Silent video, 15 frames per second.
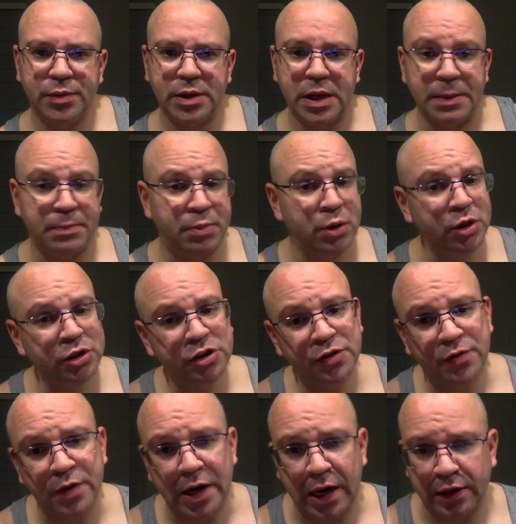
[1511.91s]
I push
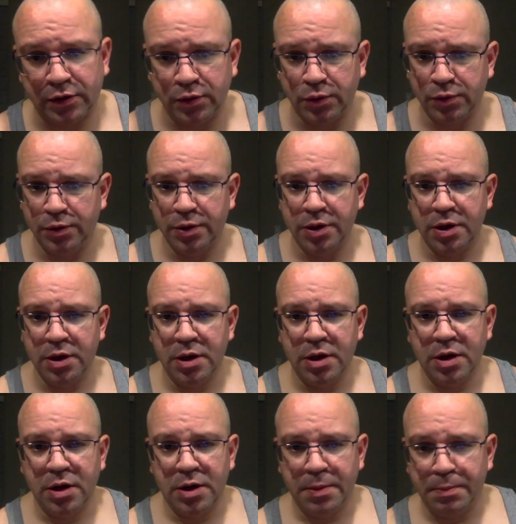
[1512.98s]
for that, dude.
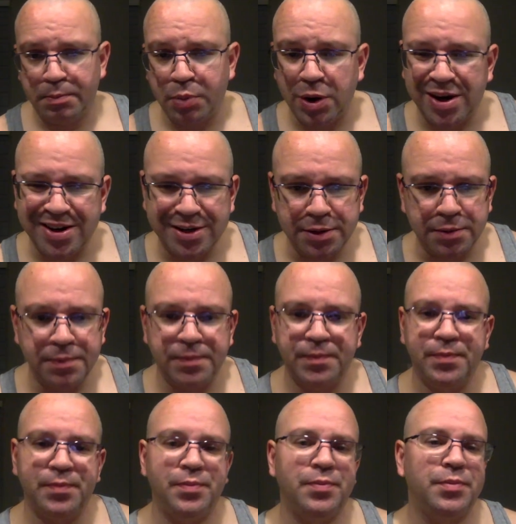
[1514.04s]
But
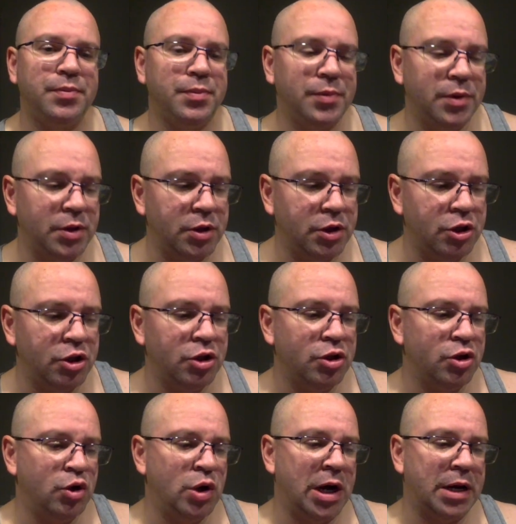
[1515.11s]

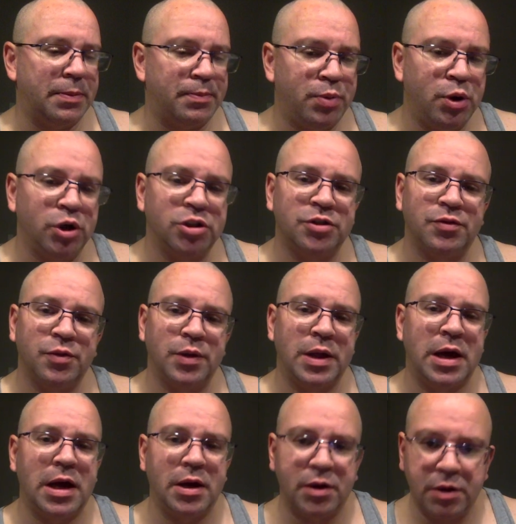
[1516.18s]
you got to push for
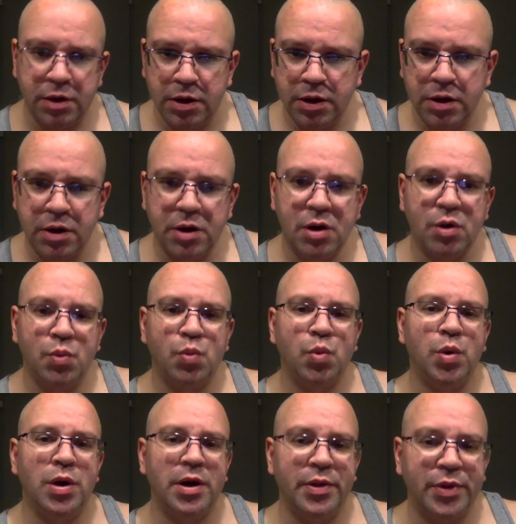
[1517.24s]
that
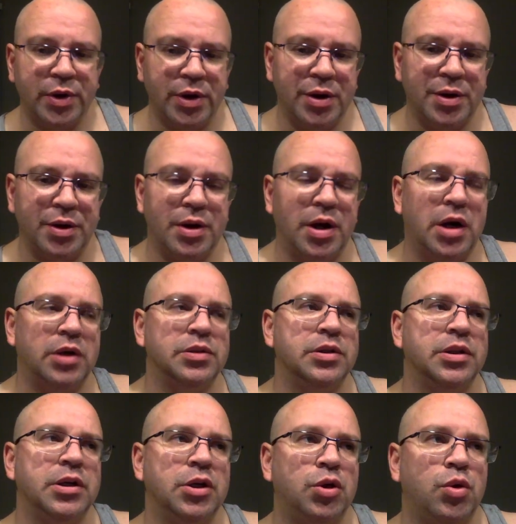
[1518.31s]
with a
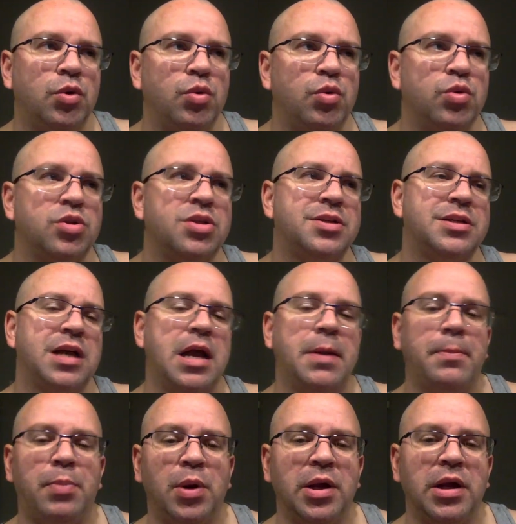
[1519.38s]
little
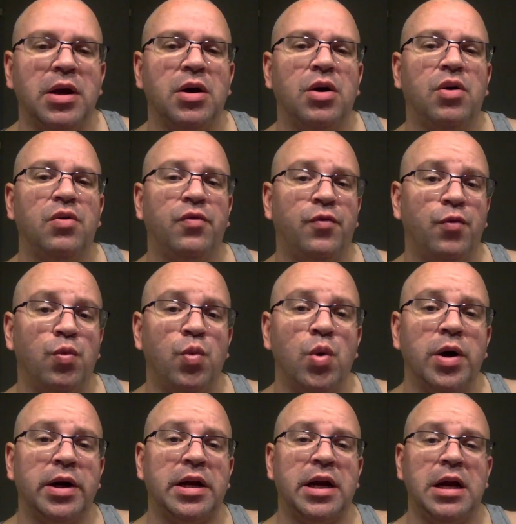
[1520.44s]
sampling of
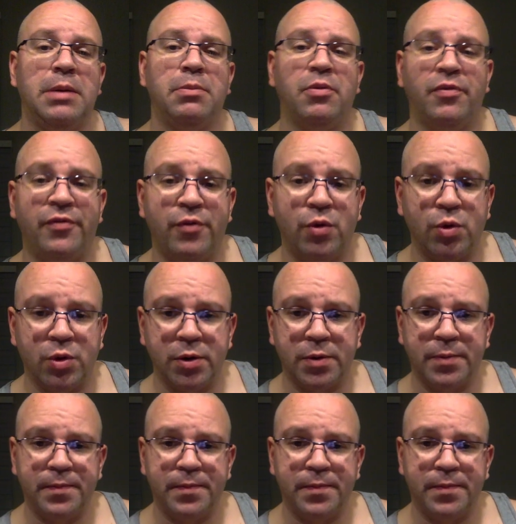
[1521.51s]
what came before.